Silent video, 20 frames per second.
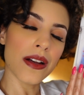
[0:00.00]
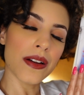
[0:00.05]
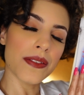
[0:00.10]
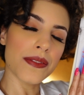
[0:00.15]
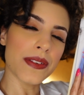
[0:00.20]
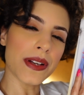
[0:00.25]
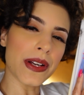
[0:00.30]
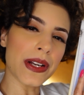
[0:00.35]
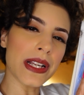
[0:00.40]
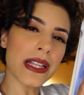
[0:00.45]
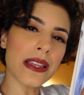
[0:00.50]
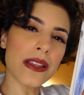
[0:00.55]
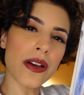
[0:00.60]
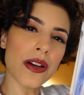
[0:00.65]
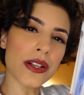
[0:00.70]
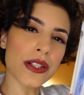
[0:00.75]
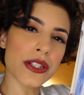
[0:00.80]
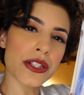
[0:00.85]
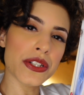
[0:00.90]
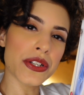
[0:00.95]
a very
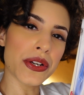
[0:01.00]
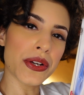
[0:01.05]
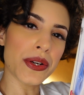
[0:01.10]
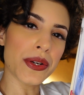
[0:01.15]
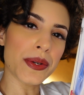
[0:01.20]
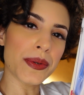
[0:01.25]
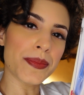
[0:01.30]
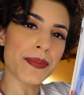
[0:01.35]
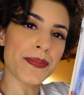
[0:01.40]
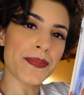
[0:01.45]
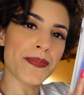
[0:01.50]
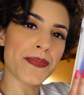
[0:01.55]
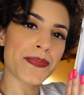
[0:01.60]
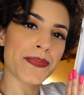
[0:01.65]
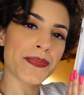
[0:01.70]
long-term